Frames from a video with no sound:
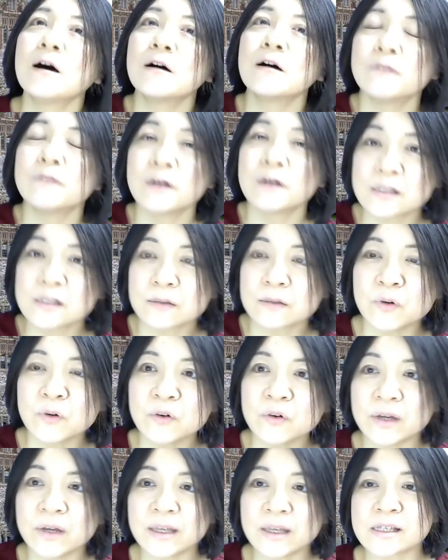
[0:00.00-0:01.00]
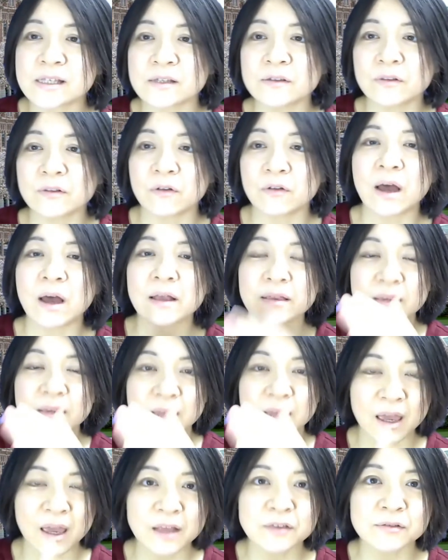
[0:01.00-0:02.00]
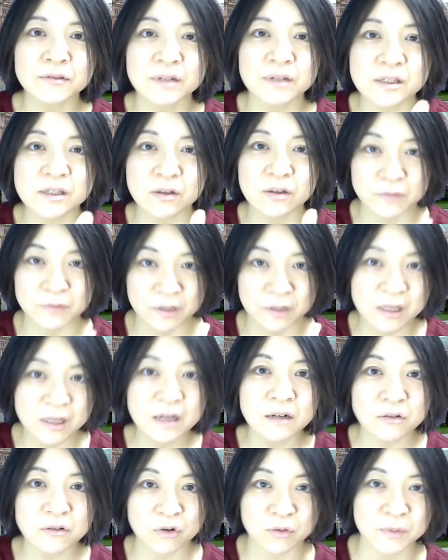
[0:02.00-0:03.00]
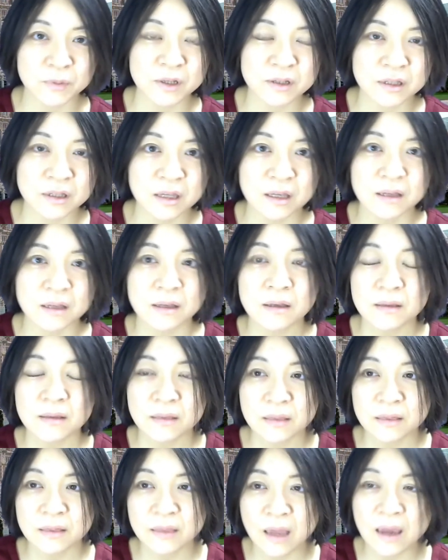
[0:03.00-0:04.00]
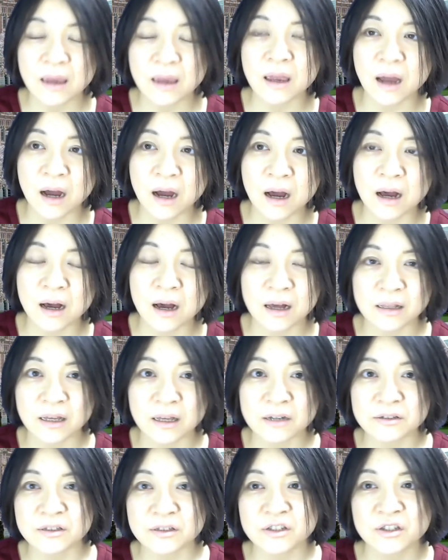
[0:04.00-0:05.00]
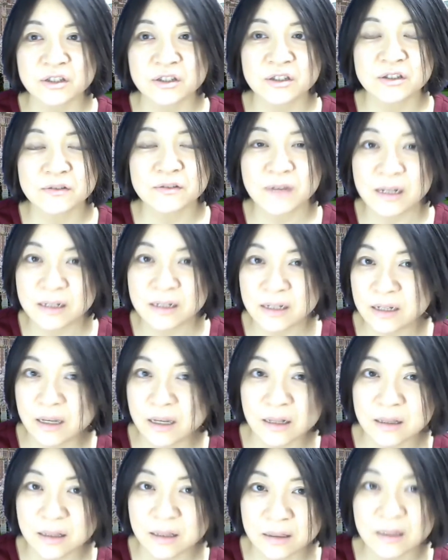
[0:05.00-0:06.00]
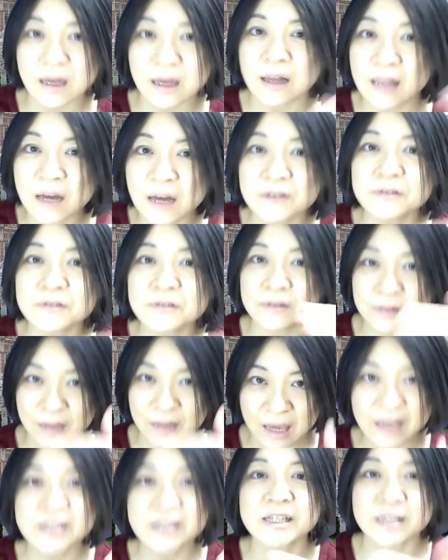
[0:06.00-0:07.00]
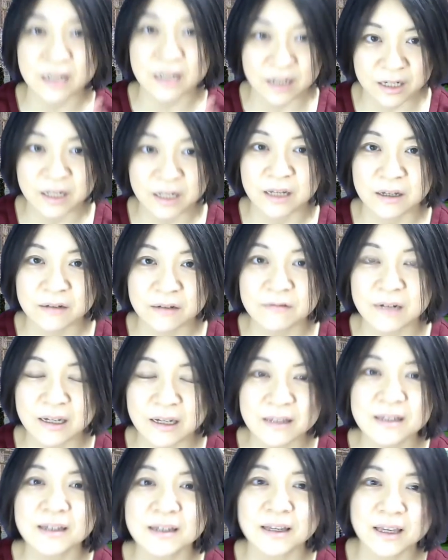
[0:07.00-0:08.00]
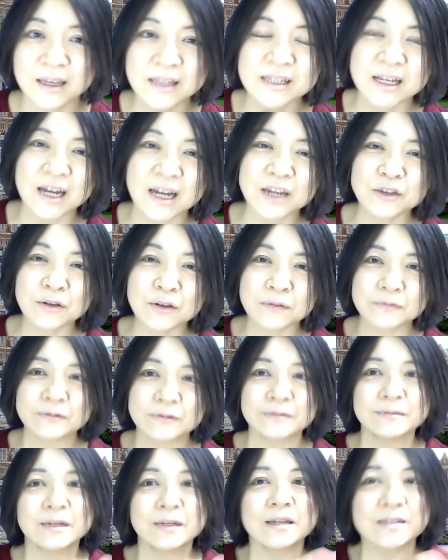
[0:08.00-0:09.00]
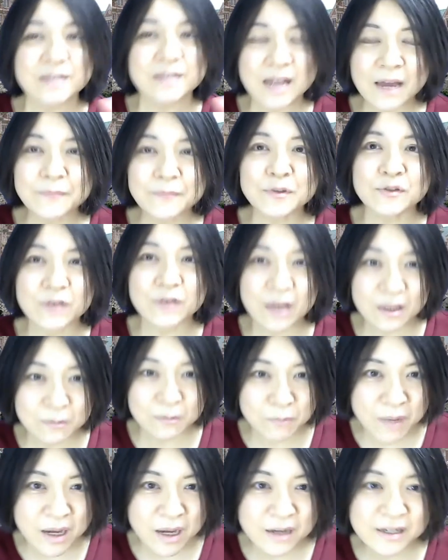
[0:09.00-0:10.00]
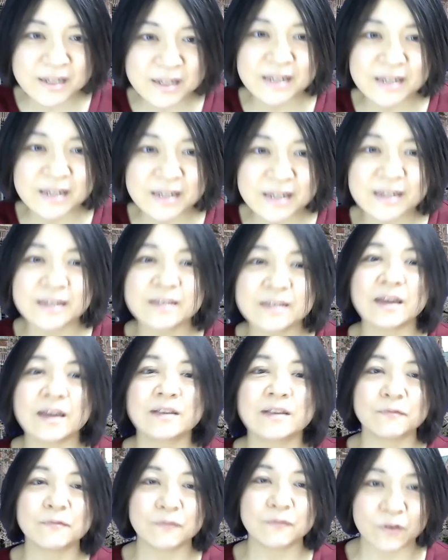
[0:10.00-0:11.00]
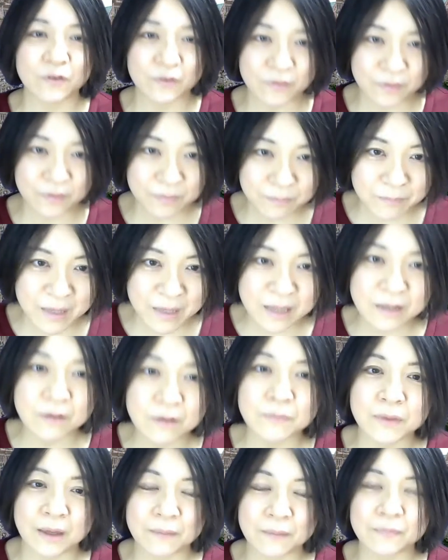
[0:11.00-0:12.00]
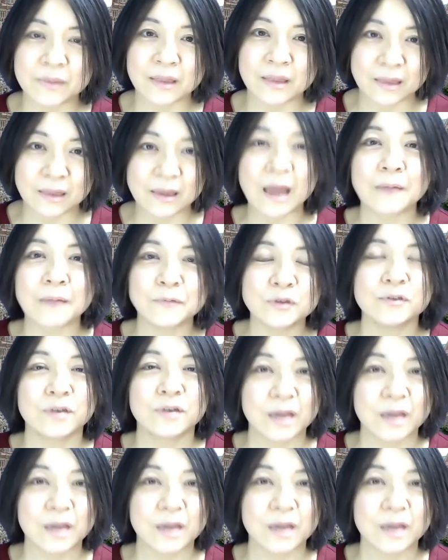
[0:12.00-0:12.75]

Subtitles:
first of all, it's, you know, at the entrance of the legal community, they are around around age 30, right? It's kind of time to get married, and for many of them, time to